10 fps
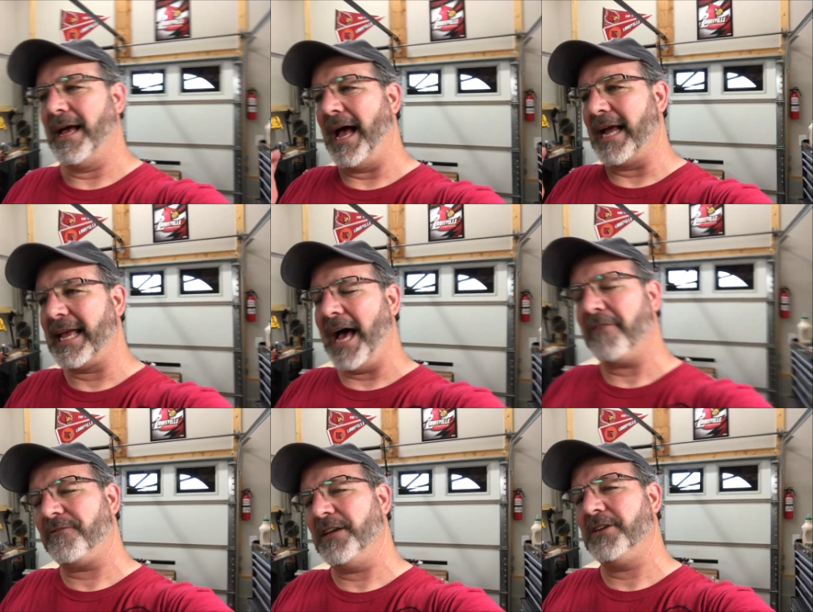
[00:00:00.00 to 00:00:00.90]
I
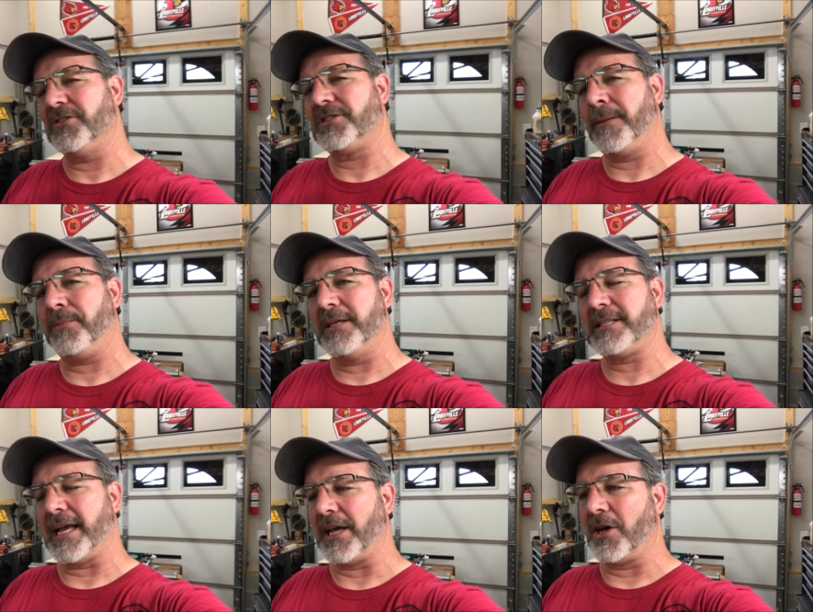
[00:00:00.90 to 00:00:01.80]
gotta figure
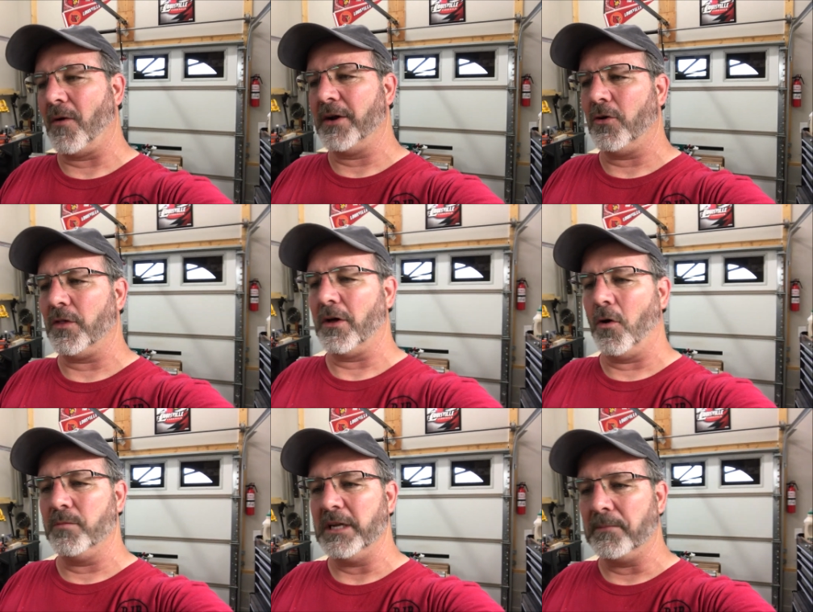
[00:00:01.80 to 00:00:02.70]
someplace I can go. I know the
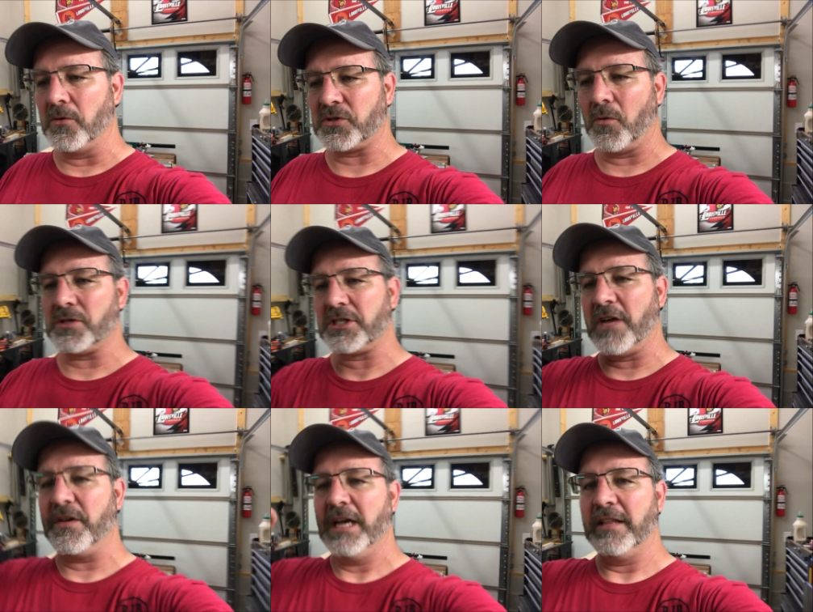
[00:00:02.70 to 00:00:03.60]
Home Depot stores and
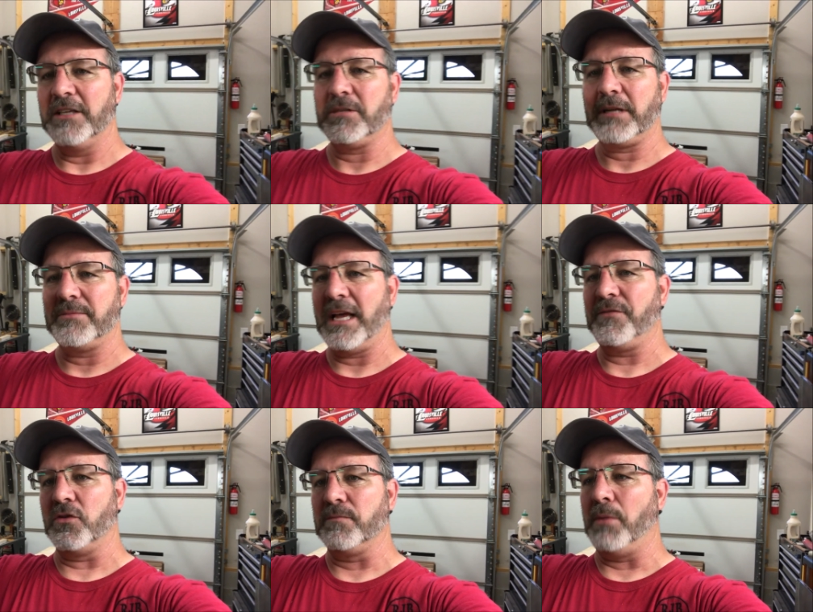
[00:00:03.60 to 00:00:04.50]
stuff, they sometimes
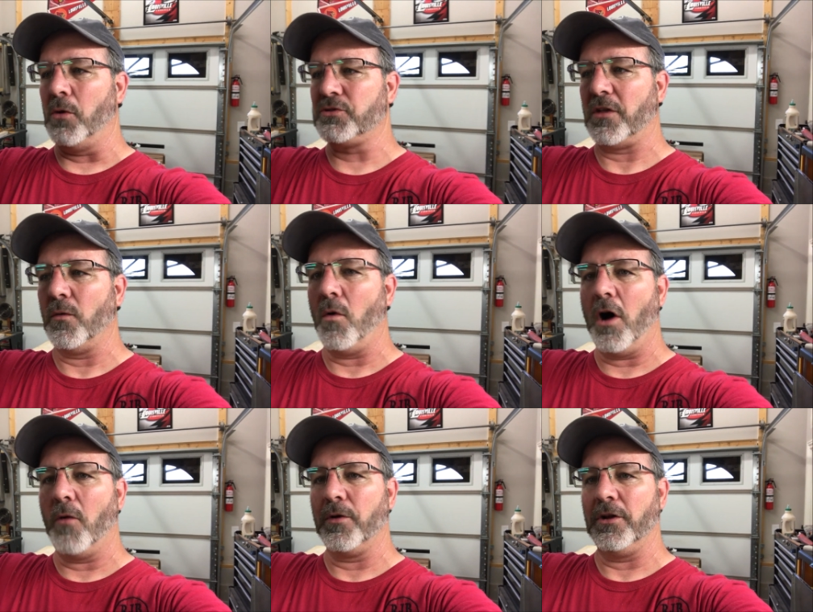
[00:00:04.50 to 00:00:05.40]
have those bolts on the
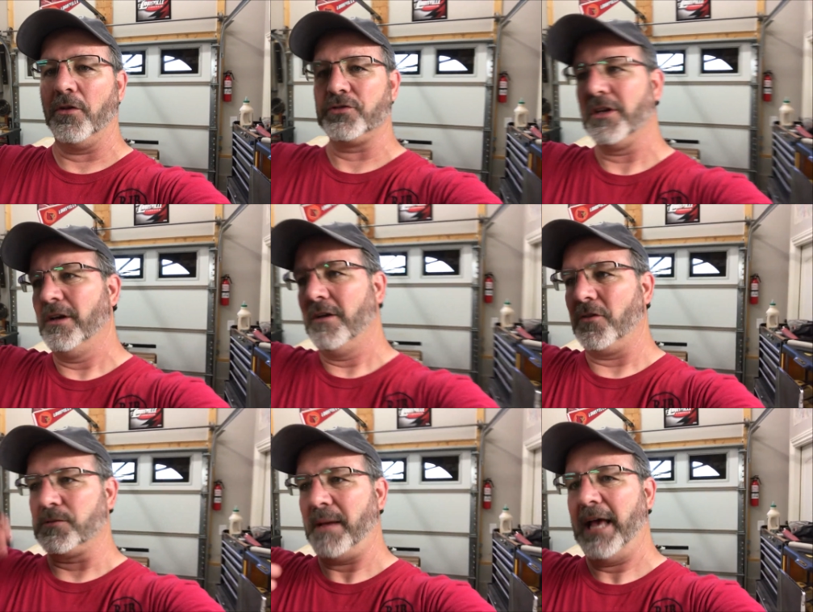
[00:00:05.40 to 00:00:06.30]
wall where
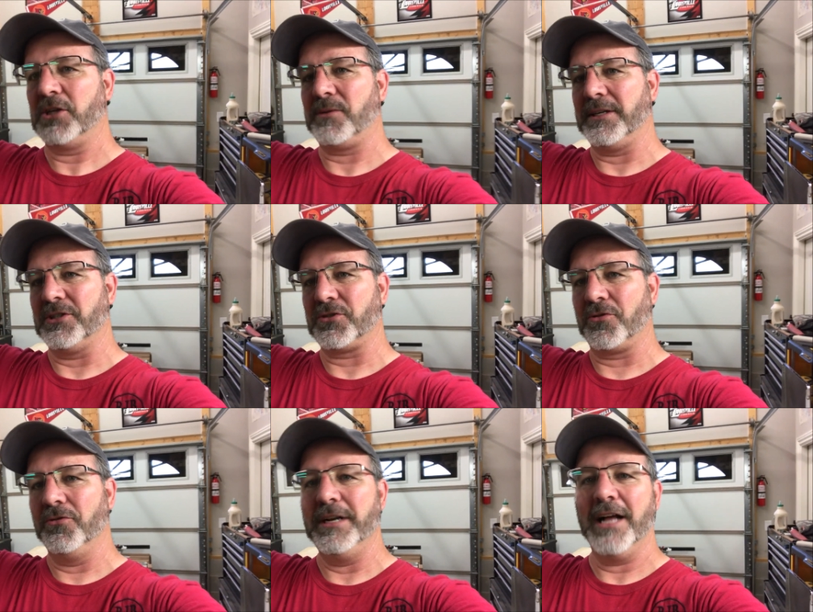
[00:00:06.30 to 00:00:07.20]
those panels where you can
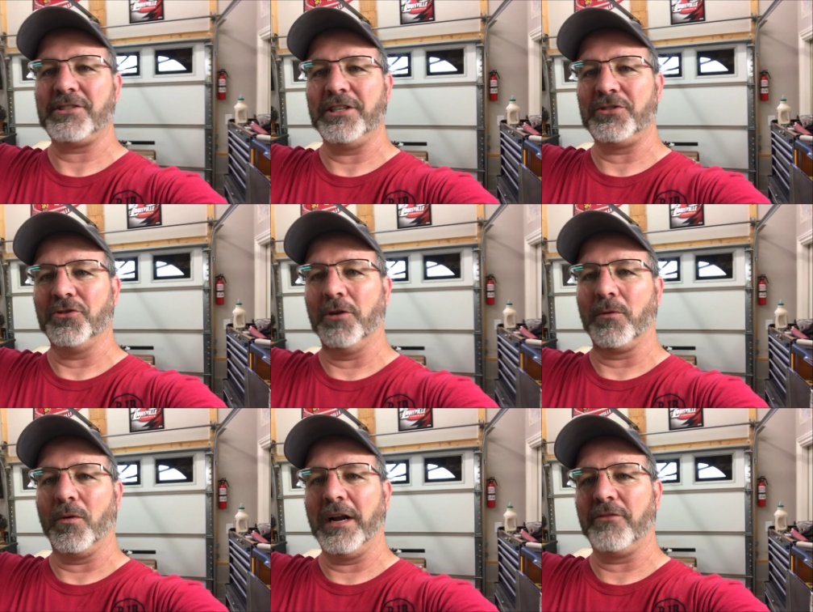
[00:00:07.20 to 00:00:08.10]
screw nuts into
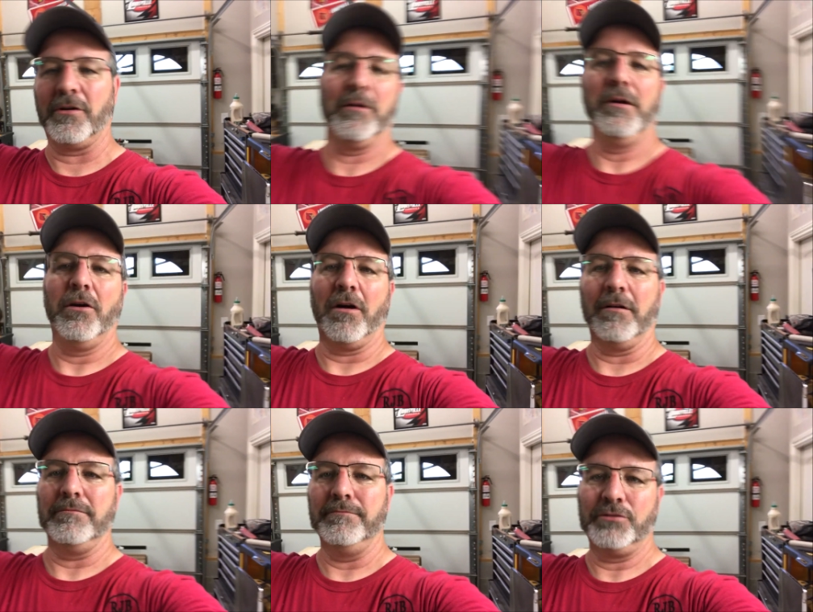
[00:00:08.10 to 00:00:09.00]
them or whatever,
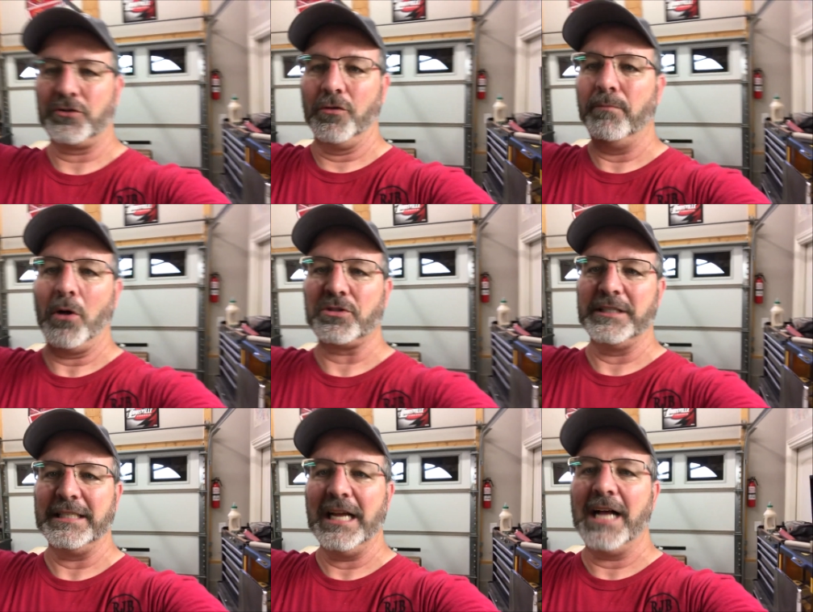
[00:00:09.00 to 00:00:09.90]
or screw bolts
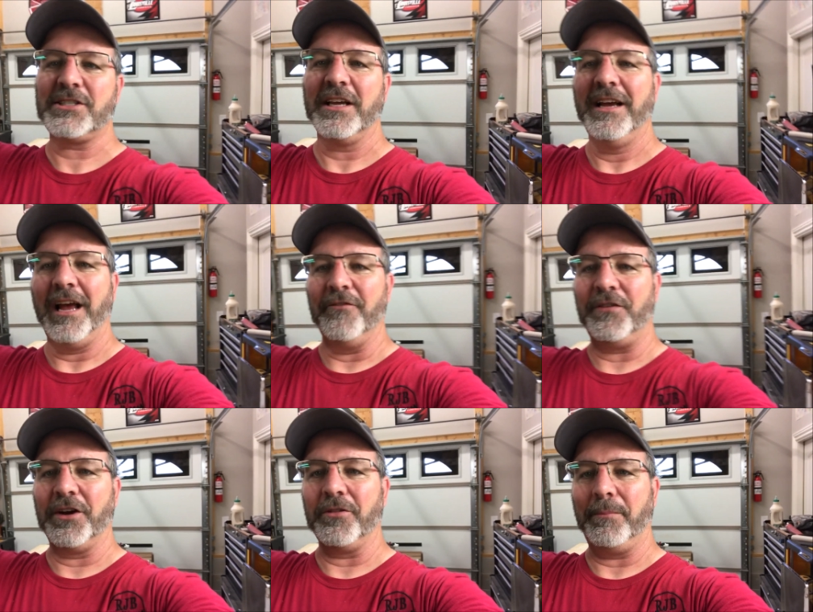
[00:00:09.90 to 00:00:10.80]
into nuts and
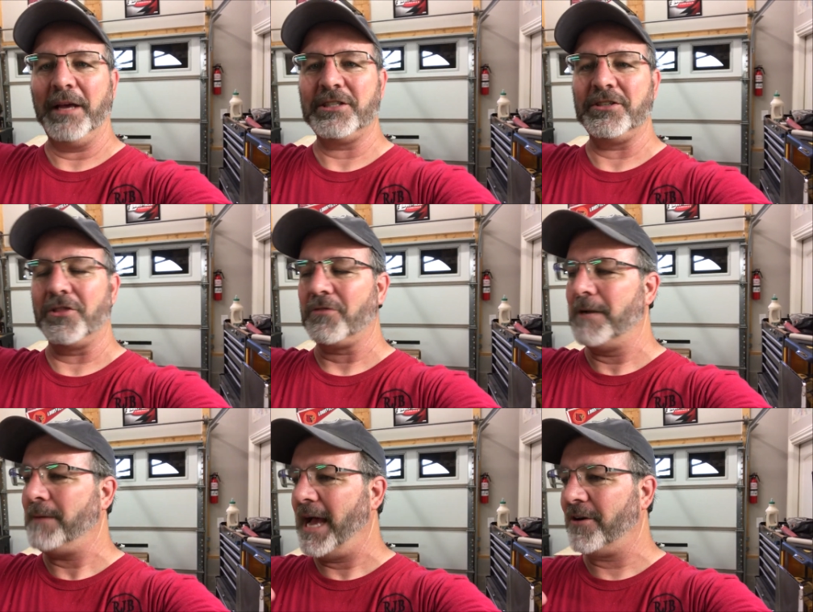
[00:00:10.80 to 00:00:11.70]
figure the pitch and the
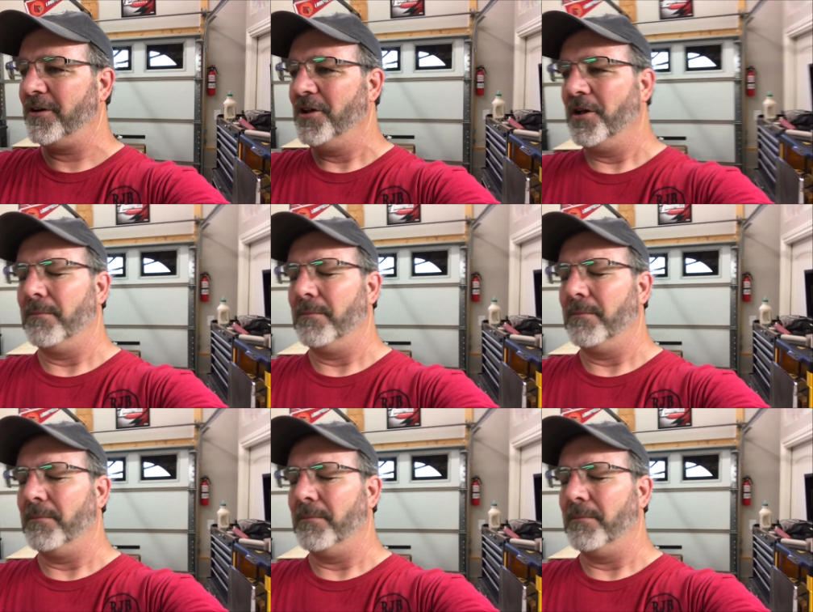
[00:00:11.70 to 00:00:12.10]
thread pattern.